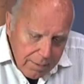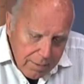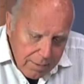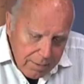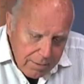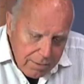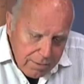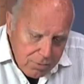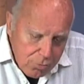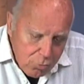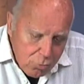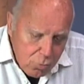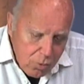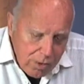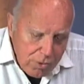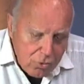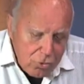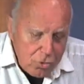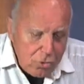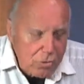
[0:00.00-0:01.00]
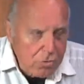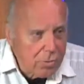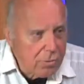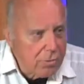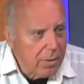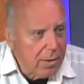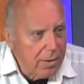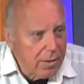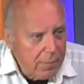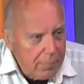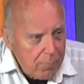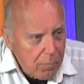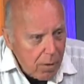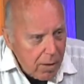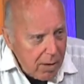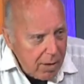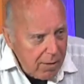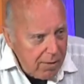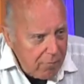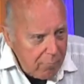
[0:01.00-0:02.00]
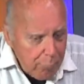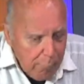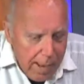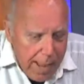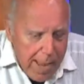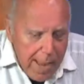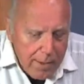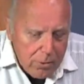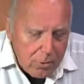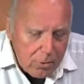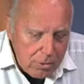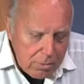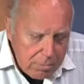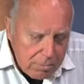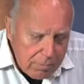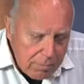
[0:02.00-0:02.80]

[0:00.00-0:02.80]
The structure of matter